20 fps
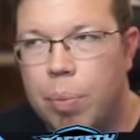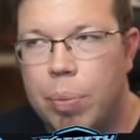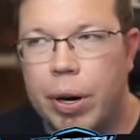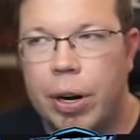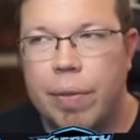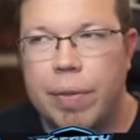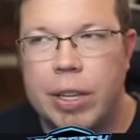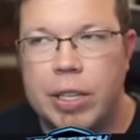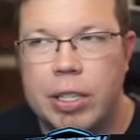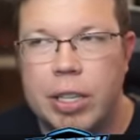
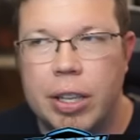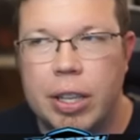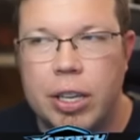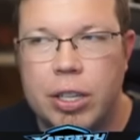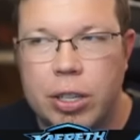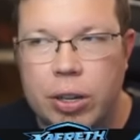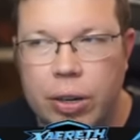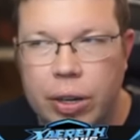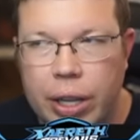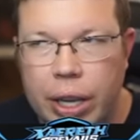part of the Sith
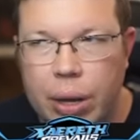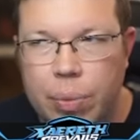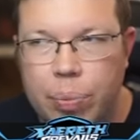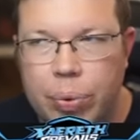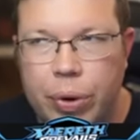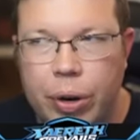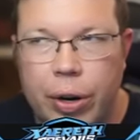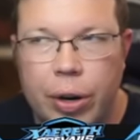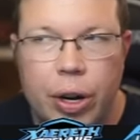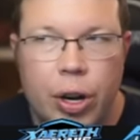Eternal
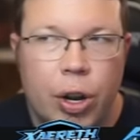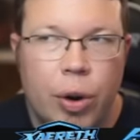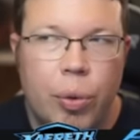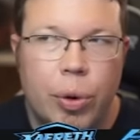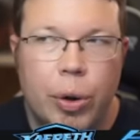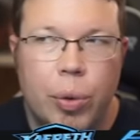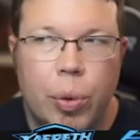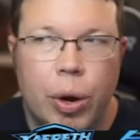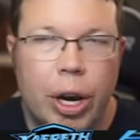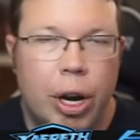Emperor
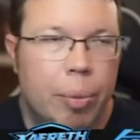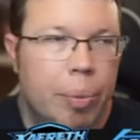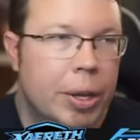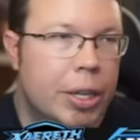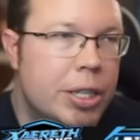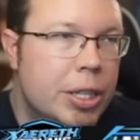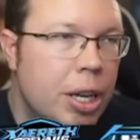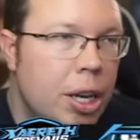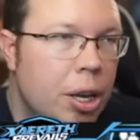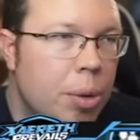
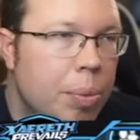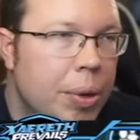requirements,